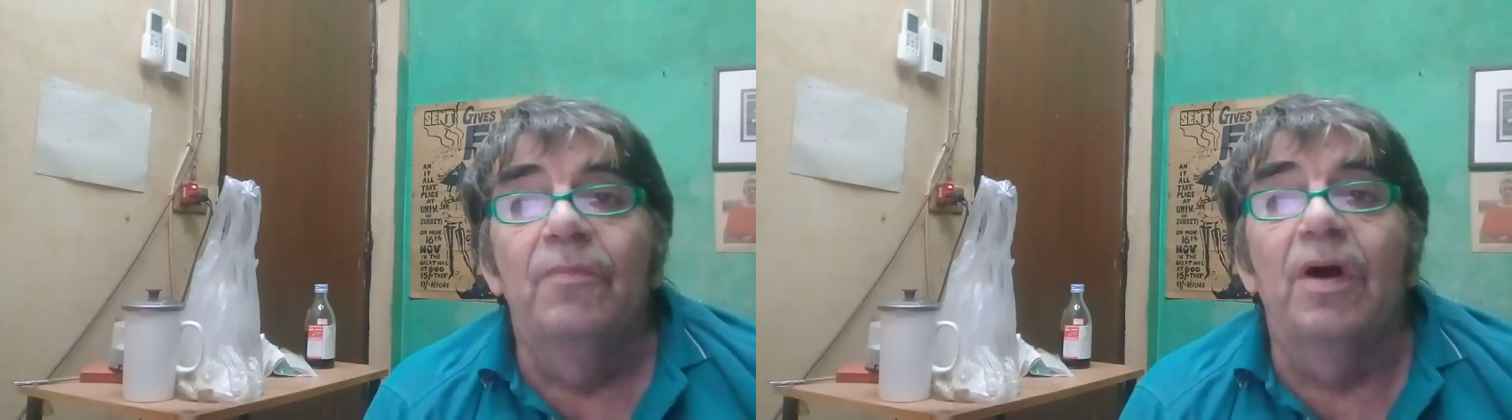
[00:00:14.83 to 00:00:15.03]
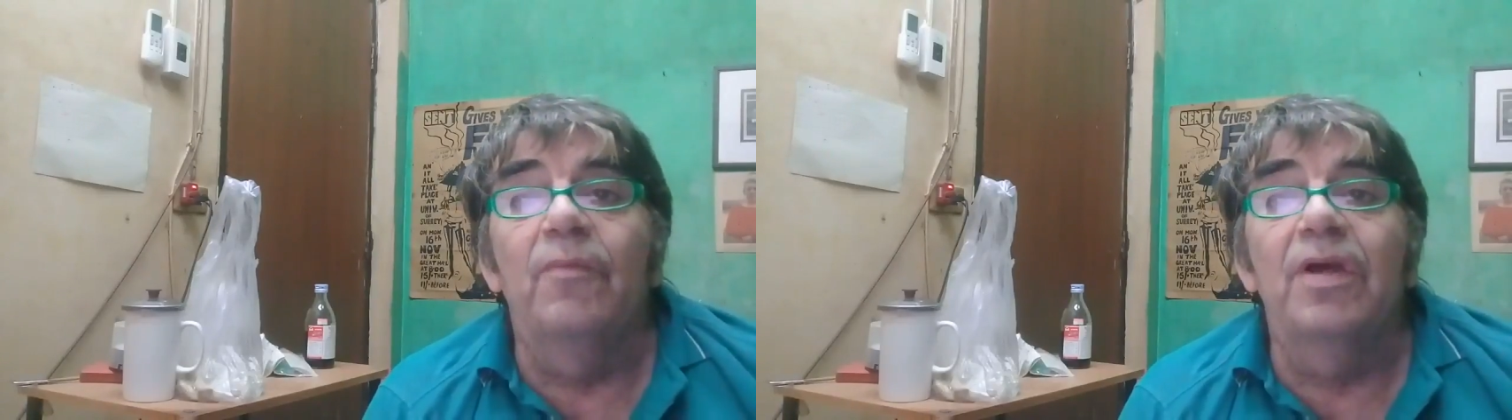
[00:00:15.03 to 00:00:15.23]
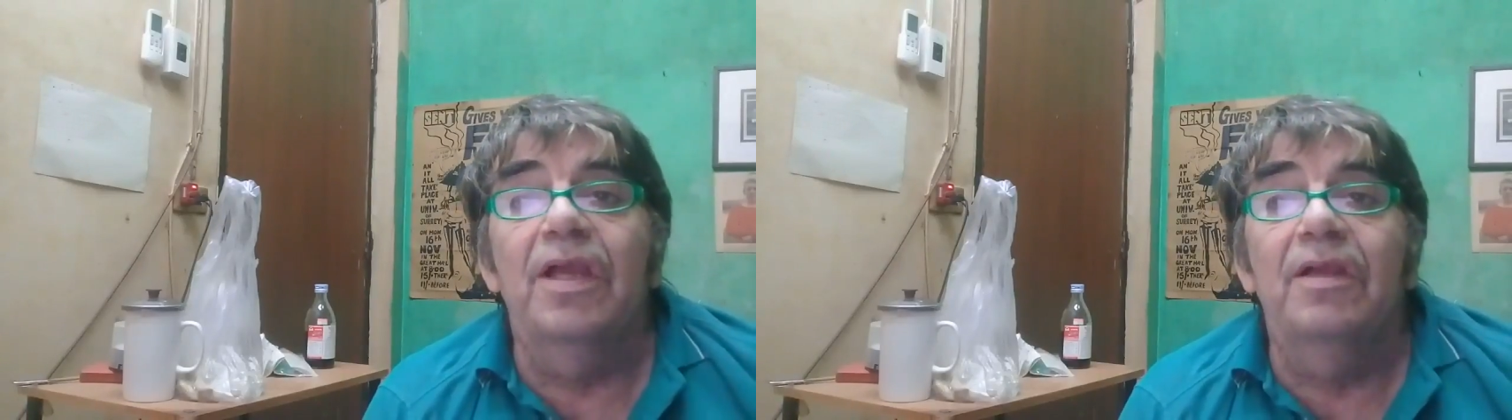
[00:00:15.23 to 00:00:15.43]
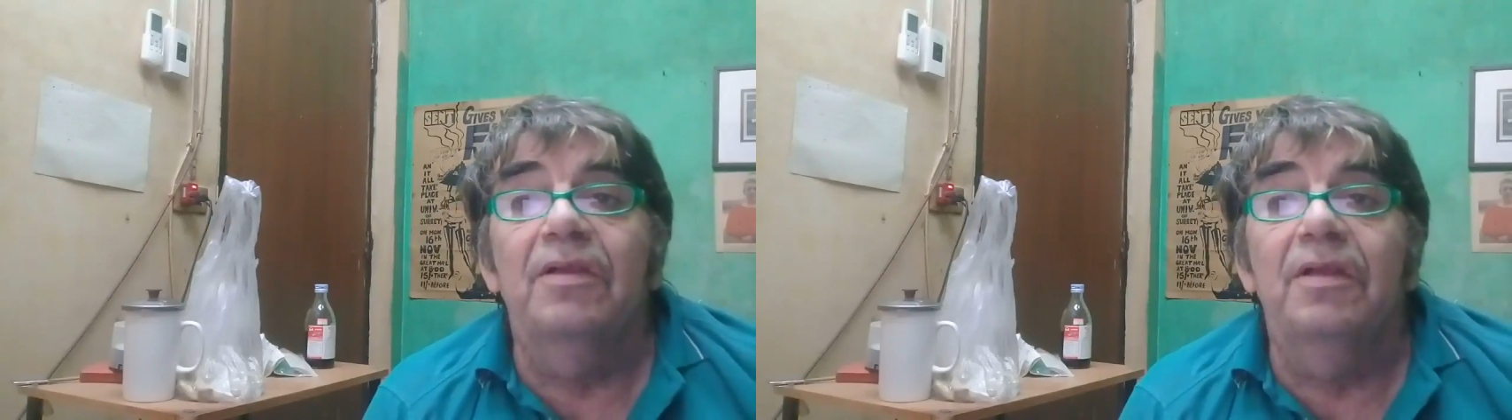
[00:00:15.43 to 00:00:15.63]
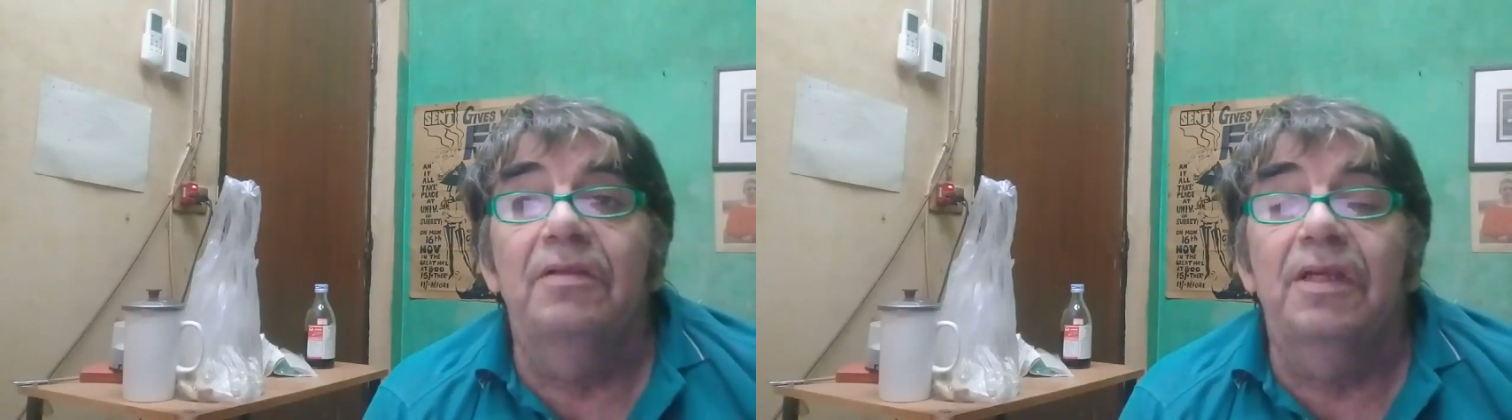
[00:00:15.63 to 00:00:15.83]
But we're
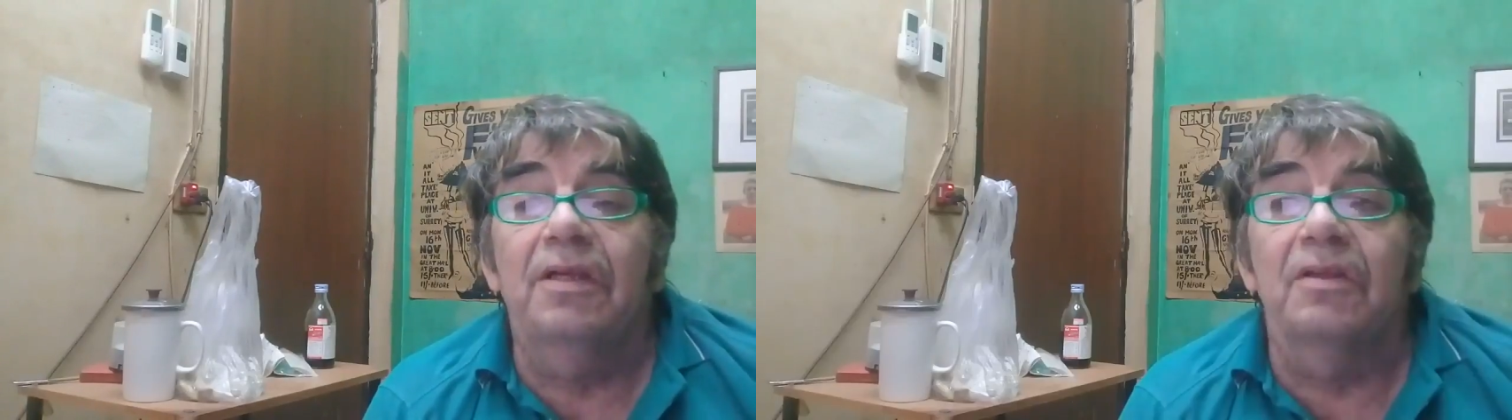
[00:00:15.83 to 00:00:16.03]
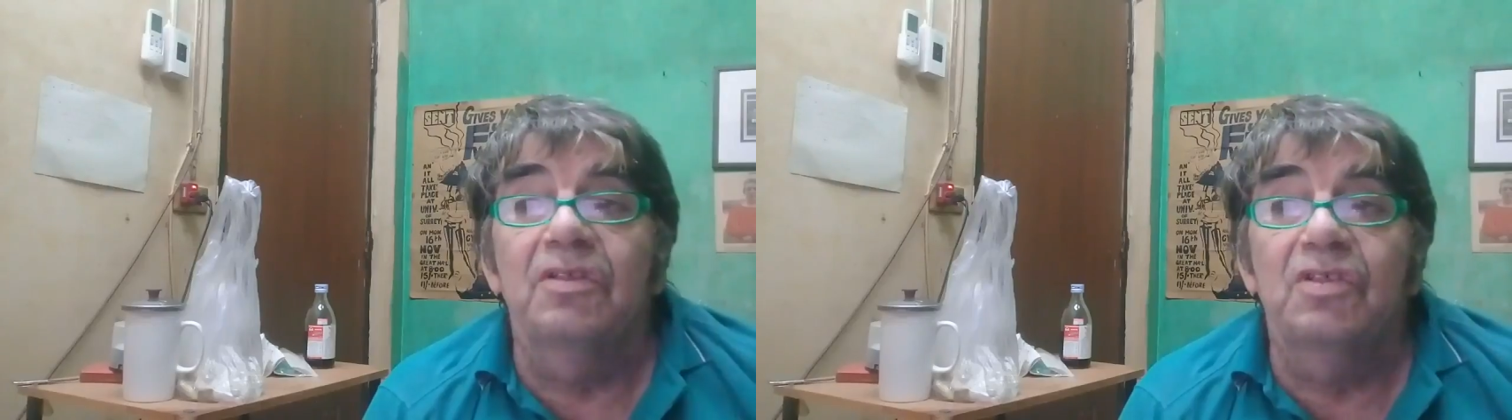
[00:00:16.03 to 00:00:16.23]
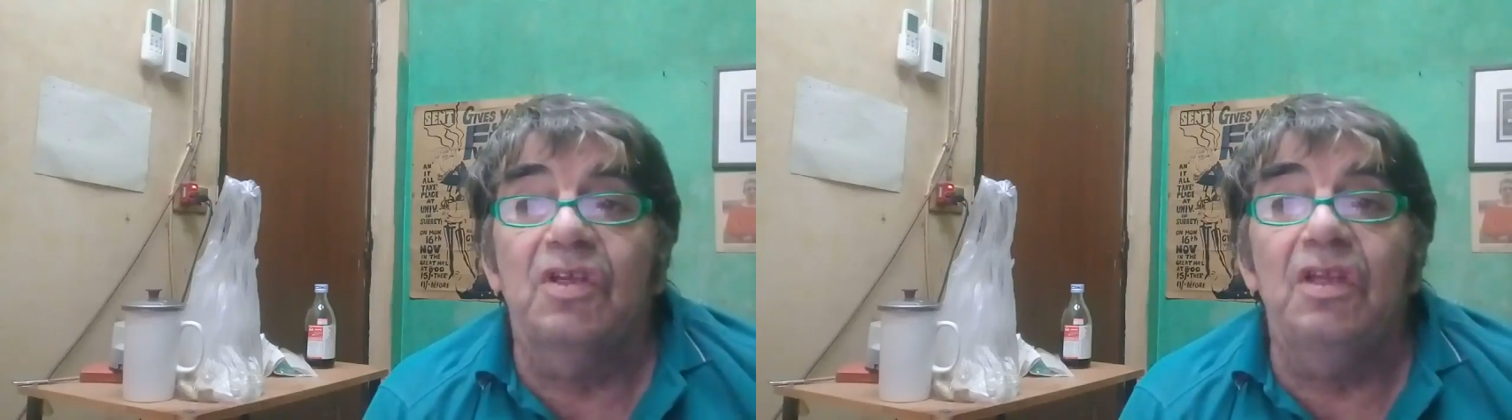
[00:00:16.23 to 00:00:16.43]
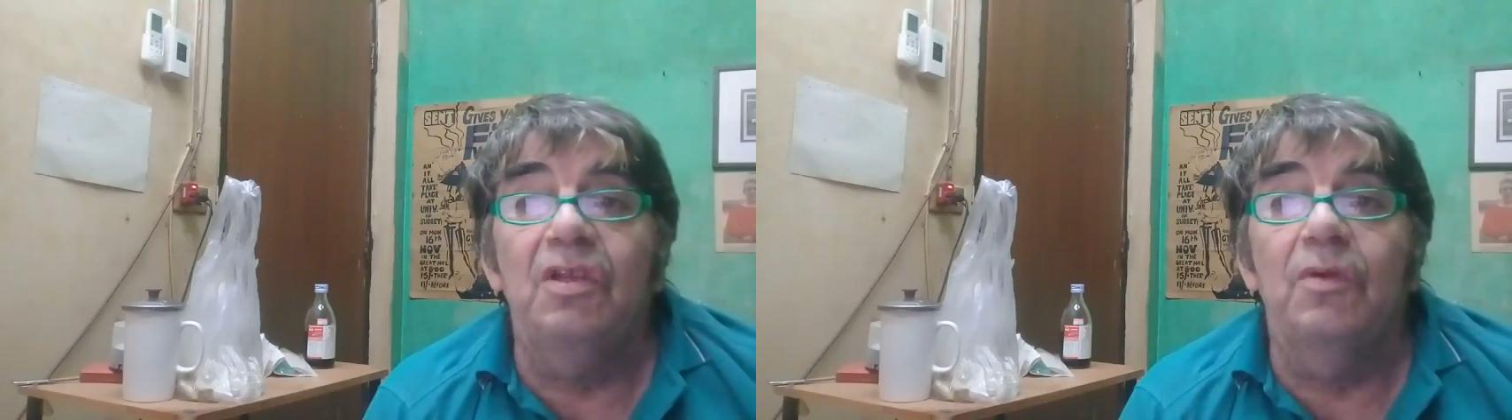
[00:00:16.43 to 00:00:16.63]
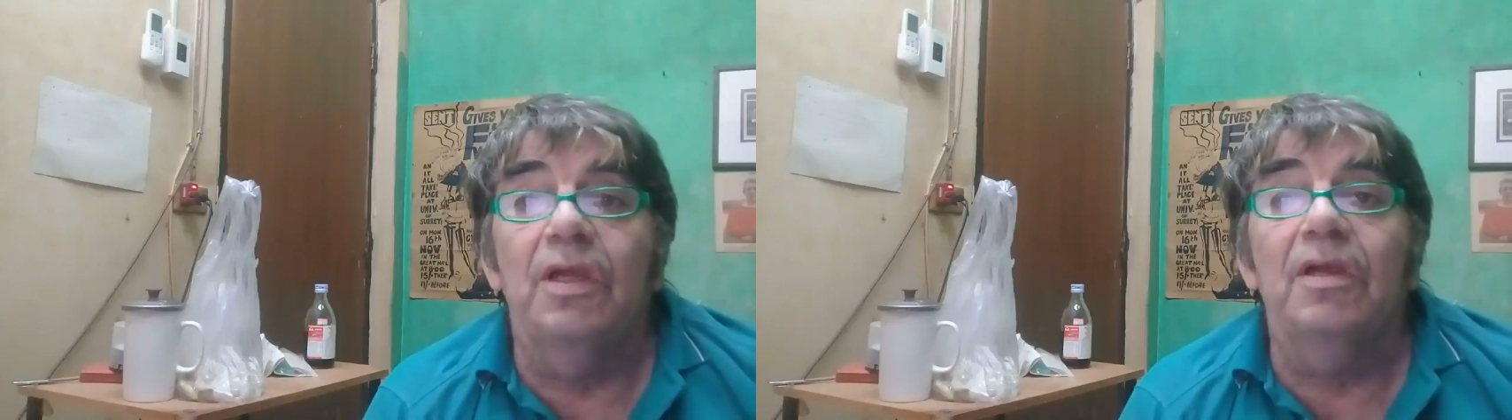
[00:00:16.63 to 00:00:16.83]

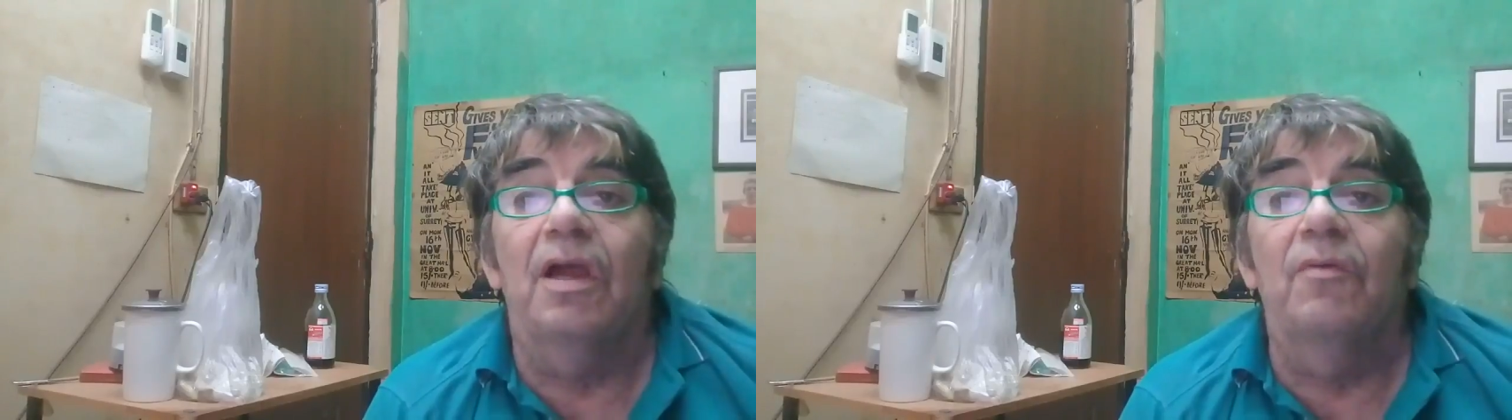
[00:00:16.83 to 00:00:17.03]
continuing